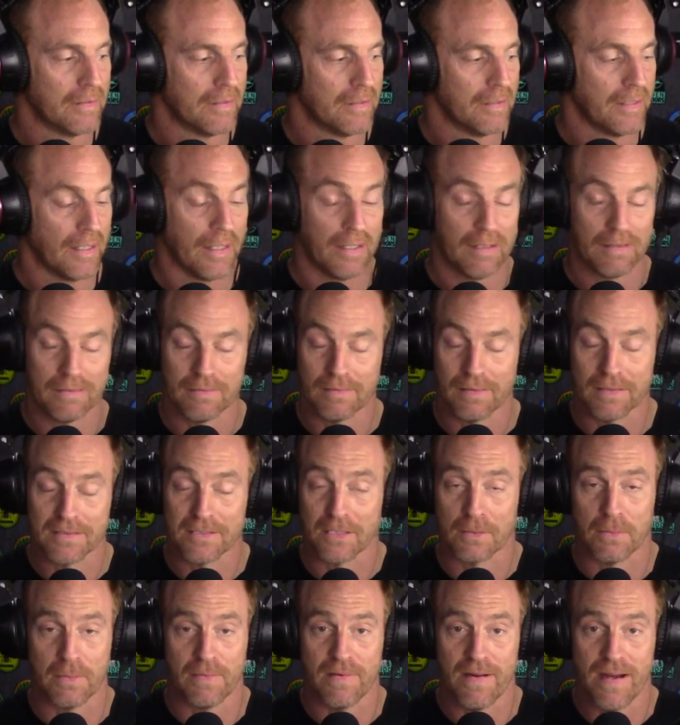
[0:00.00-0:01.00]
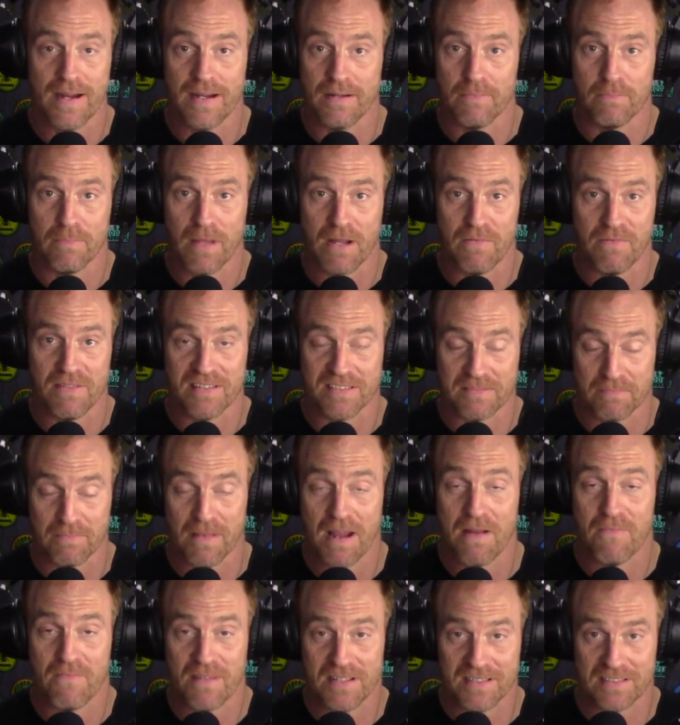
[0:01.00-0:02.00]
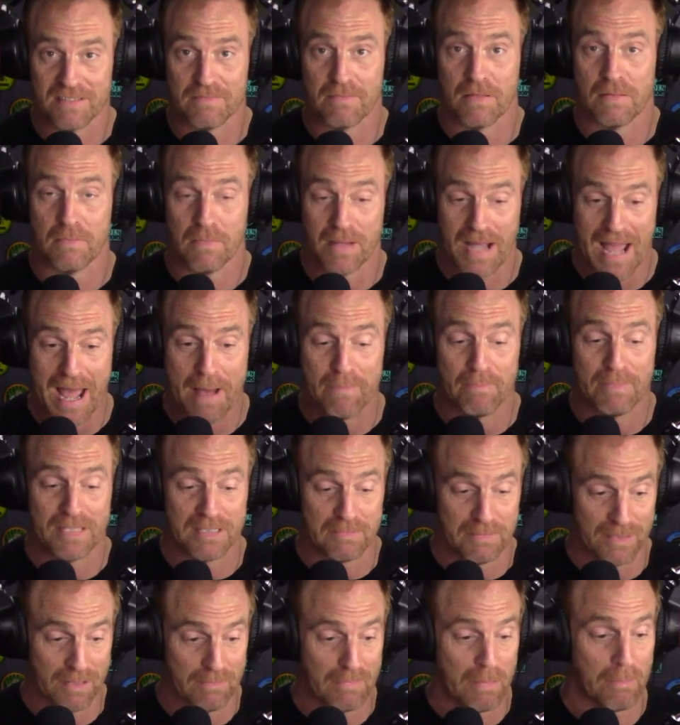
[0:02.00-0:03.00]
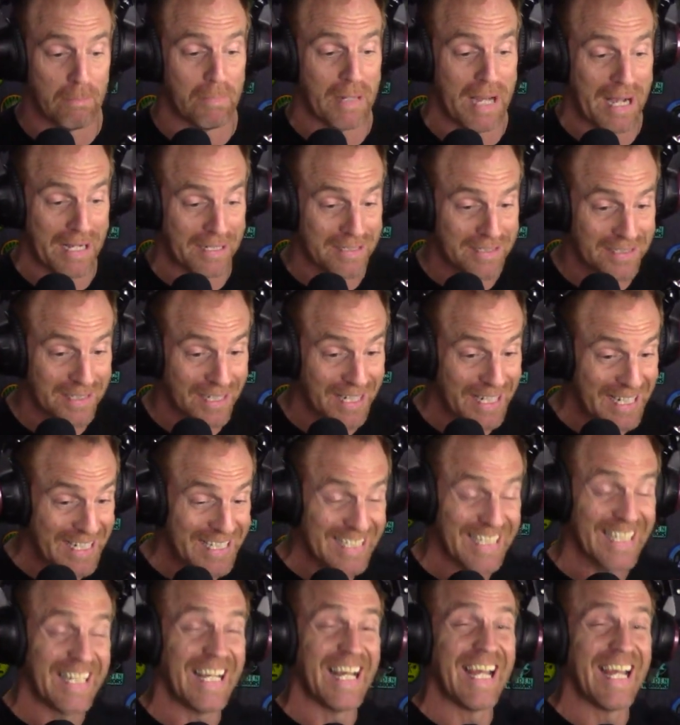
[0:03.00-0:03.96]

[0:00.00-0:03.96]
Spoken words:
Yeah, that's not the main reason. Main reason is my admin's been up my backside.